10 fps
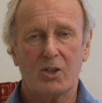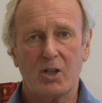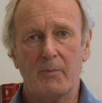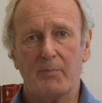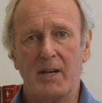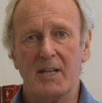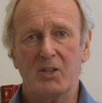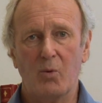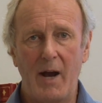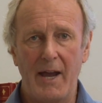
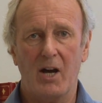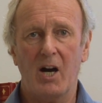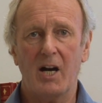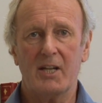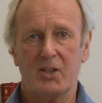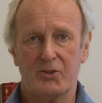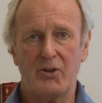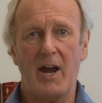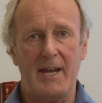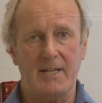comprehend the way I
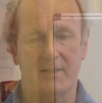trade.